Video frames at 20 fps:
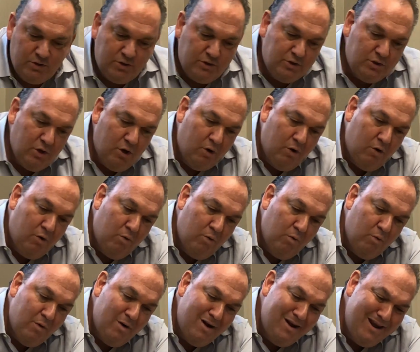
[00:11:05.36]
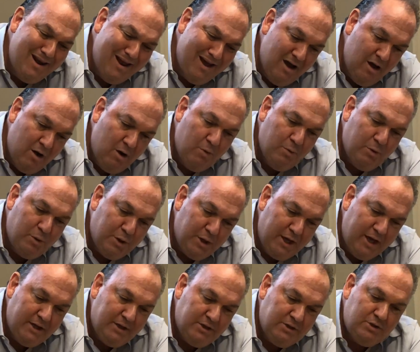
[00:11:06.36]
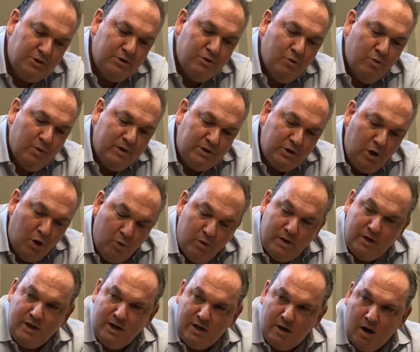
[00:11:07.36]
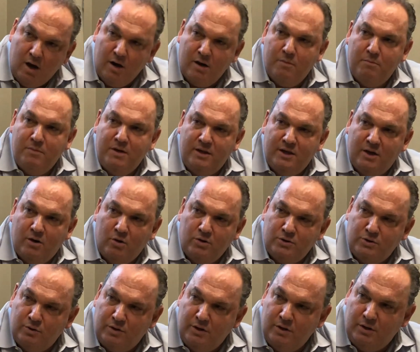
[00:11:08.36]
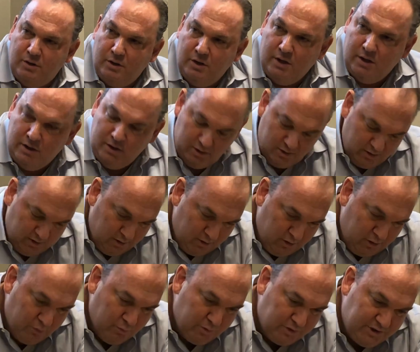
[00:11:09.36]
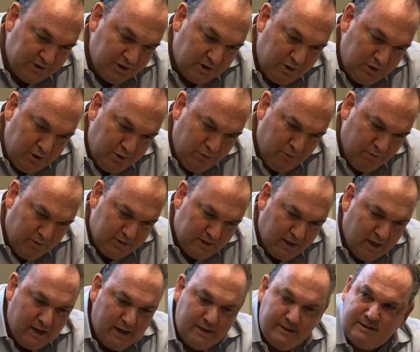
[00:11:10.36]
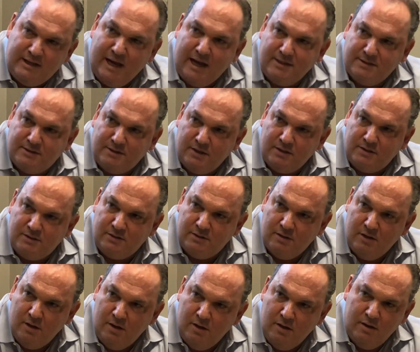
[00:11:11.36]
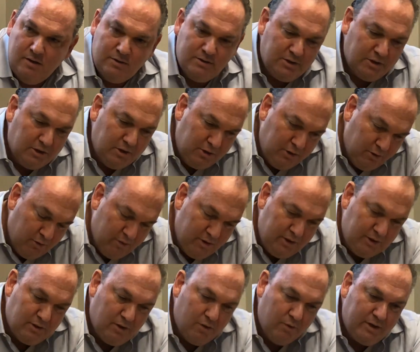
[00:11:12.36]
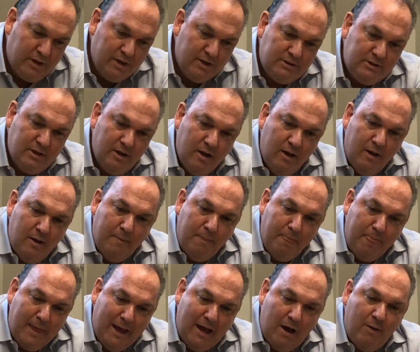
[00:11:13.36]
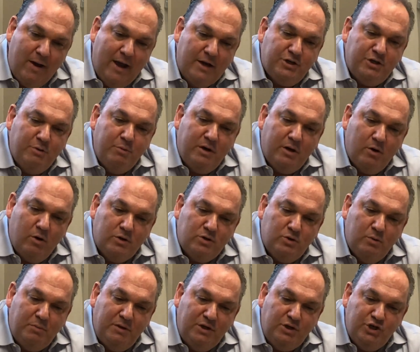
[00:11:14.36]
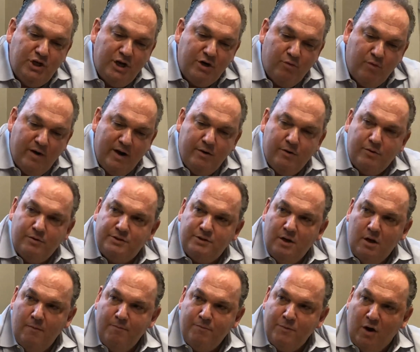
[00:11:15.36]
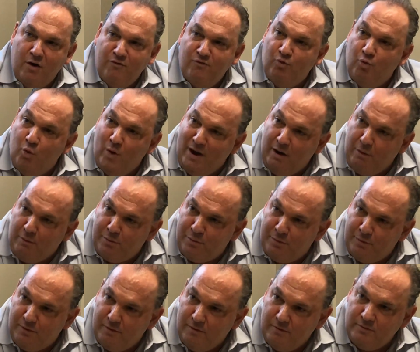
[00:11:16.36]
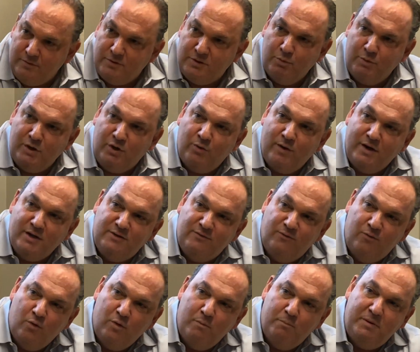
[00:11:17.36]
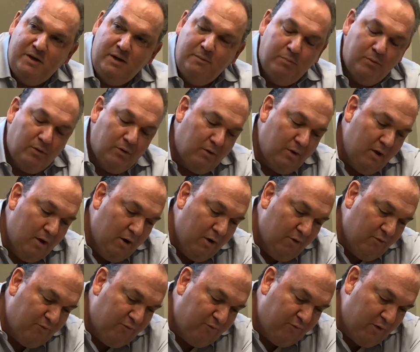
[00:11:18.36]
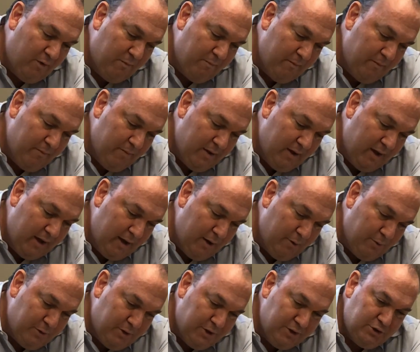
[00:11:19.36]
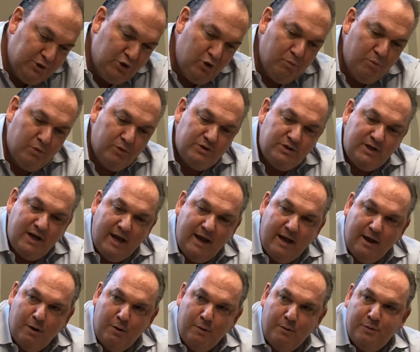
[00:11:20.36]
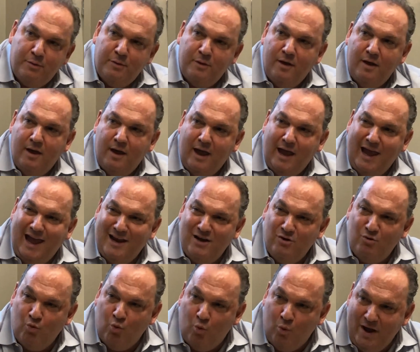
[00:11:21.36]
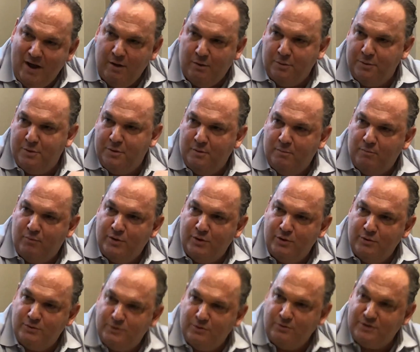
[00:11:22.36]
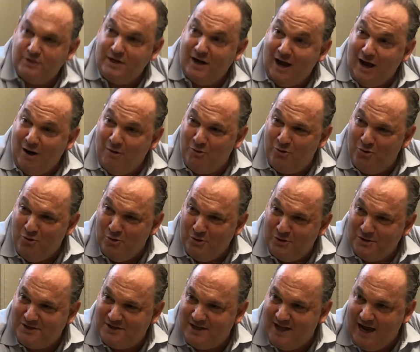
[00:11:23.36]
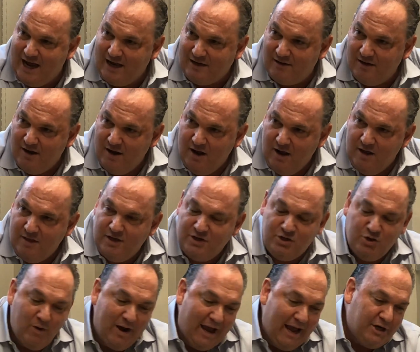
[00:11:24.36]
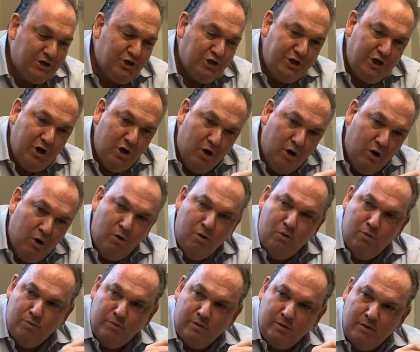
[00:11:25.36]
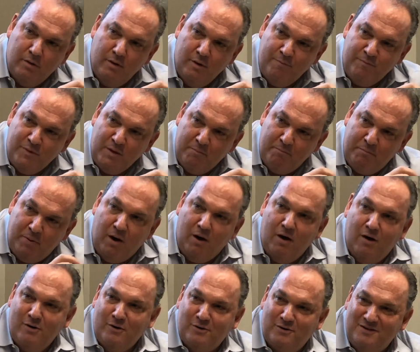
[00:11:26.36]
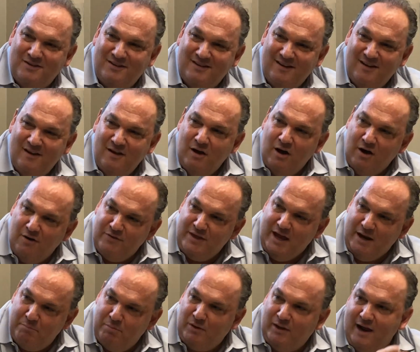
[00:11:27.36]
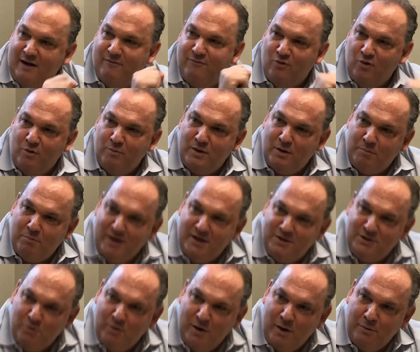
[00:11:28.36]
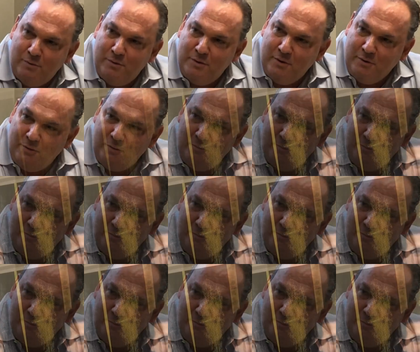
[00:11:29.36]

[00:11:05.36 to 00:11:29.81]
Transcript: So now, thanks to a token economy that also can include securitized assets, security tokens, now actually we can also be generators of wealth. So we transform people from health consumers to health and wealth producers. And how cool is that? That you actually own part of that platform that makes you healthier.